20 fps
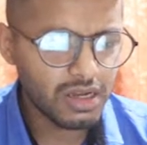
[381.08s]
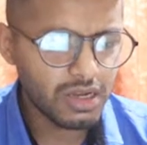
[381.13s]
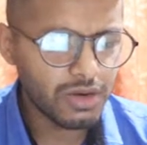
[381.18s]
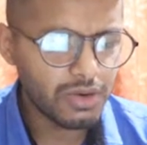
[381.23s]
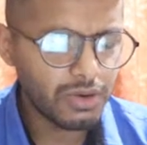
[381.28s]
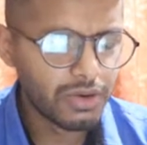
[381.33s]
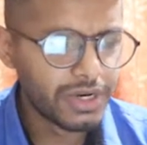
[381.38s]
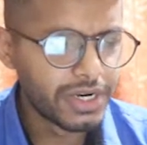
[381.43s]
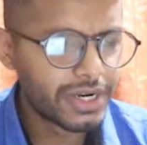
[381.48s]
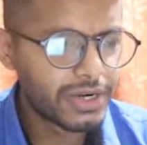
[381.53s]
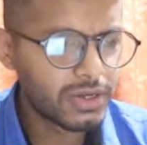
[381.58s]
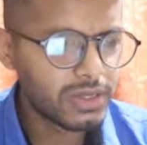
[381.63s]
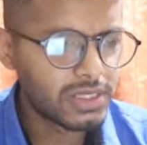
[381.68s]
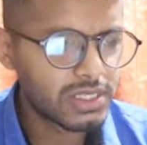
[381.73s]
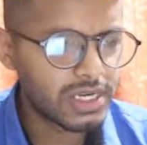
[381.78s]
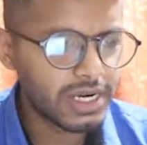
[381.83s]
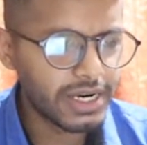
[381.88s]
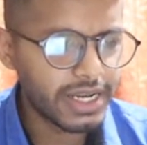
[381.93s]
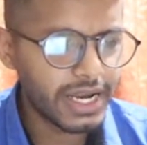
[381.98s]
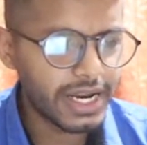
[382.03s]
No need to
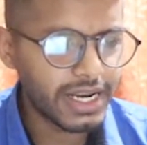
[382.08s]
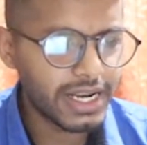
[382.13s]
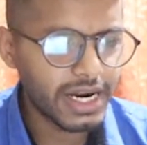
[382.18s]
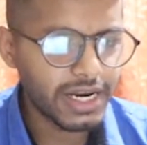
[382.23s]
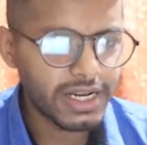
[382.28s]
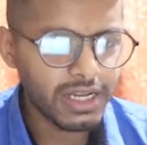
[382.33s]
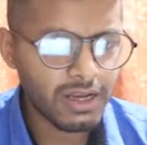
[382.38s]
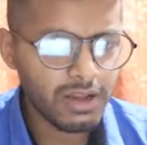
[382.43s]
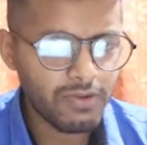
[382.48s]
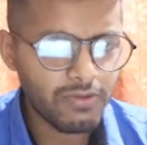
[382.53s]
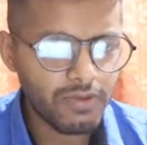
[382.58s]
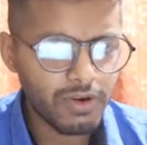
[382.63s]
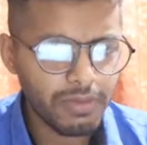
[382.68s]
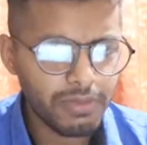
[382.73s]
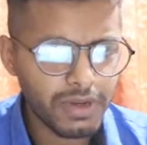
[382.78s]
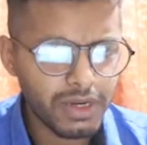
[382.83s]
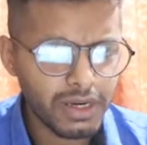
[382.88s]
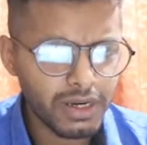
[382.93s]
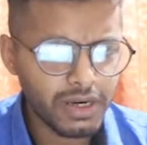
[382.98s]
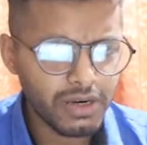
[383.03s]
study any article from
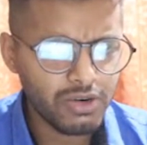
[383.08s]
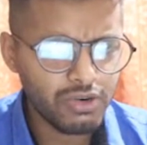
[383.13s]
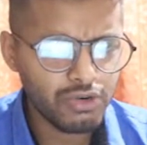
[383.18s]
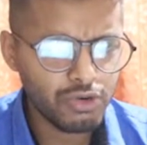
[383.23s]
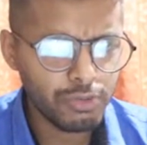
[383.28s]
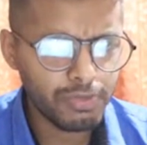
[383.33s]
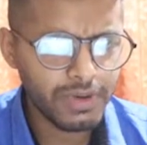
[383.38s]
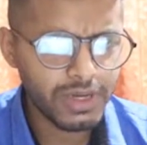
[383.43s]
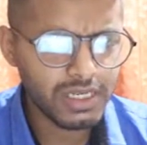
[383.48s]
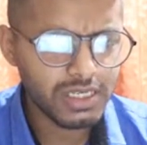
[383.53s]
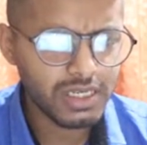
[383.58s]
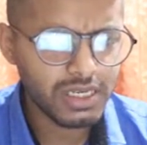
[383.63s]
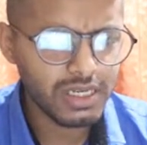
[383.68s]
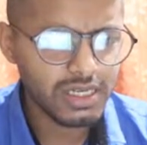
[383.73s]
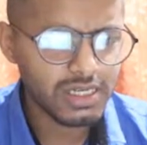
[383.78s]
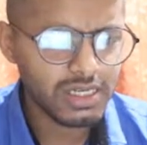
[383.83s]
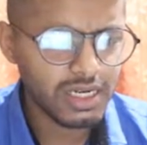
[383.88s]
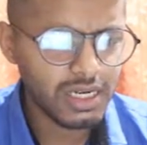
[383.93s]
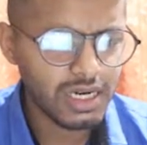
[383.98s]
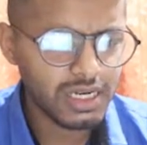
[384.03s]
here. UPSC
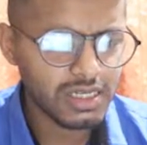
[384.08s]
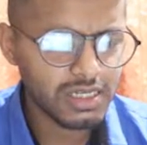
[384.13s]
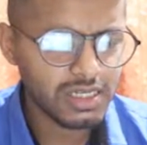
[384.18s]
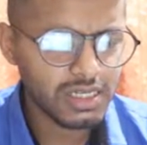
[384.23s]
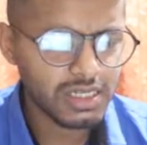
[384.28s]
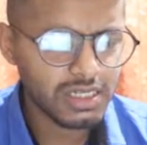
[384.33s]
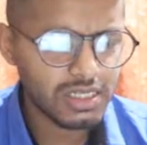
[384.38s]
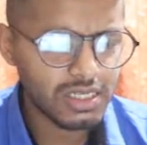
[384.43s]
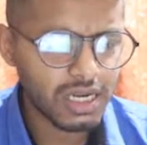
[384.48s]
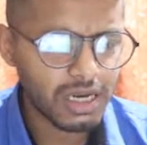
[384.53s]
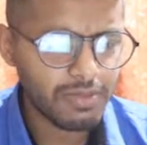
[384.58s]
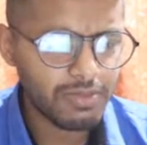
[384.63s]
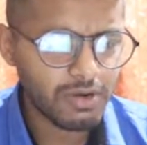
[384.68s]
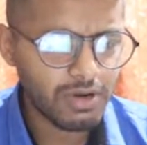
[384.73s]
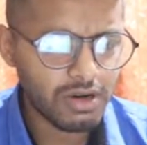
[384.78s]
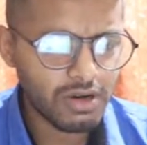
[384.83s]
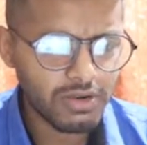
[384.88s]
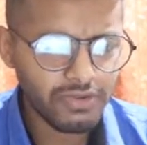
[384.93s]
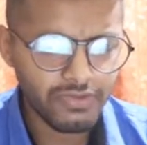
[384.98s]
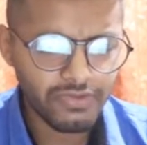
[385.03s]
doesn't ask such type
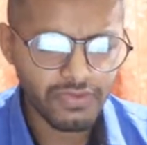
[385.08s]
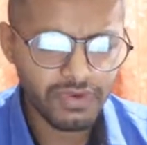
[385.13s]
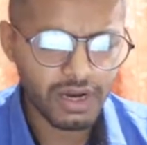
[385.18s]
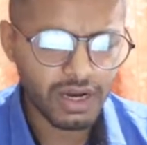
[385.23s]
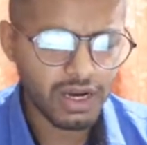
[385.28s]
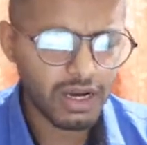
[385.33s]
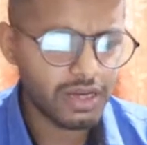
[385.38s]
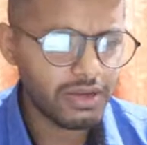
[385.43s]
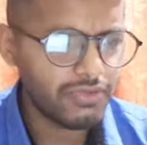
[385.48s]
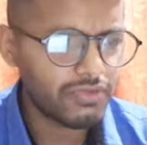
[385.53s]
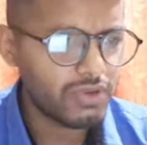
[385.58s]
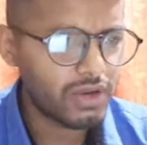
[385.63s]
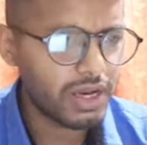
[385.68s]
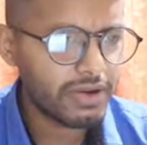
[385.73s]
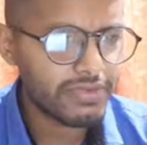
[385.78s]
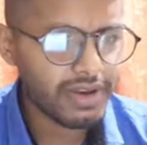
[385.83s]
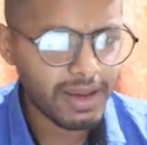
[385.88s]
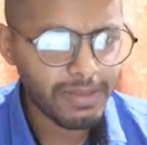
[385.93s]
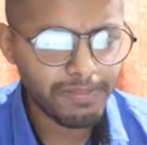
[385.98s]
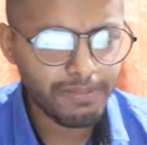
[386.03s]
of. If you
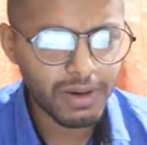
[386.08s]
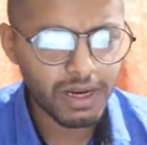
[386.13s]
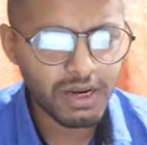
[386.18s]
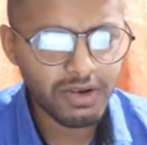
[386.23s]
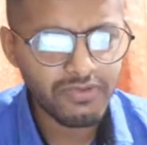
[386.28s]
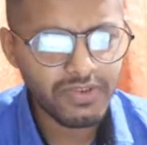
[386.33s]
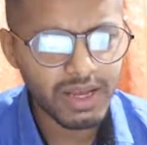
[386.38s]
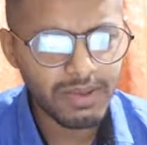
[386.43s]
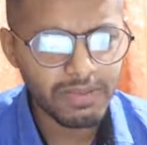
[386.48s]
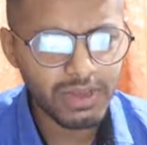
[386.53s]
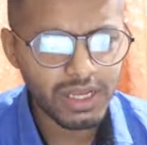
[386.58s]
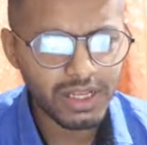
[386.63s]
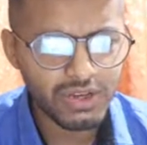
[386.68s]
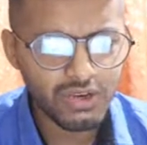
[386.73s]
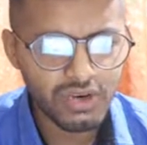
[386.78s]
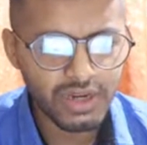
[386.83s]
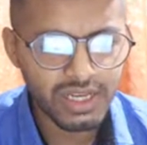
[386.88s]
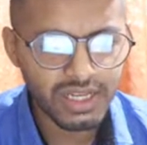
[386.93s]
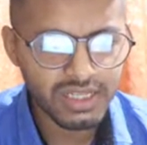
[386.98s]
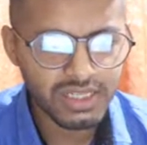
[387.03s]
have ample of time, then
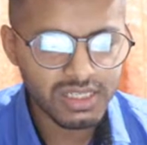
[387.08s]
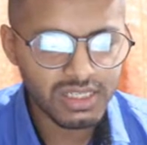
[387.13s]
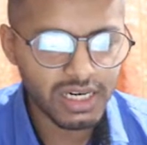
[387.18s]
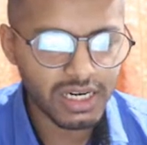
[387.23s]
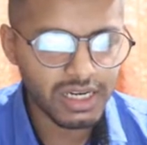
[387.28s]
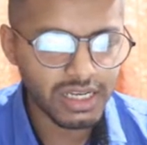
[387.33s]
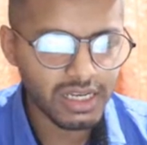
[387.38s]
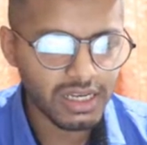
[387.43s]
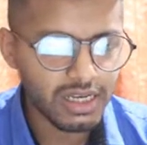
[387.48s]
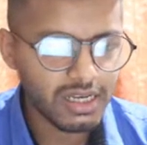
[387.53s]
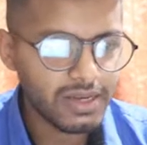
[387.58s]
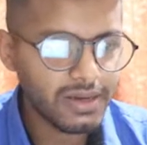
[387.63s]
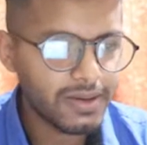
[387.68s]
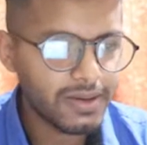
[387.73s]
you can study.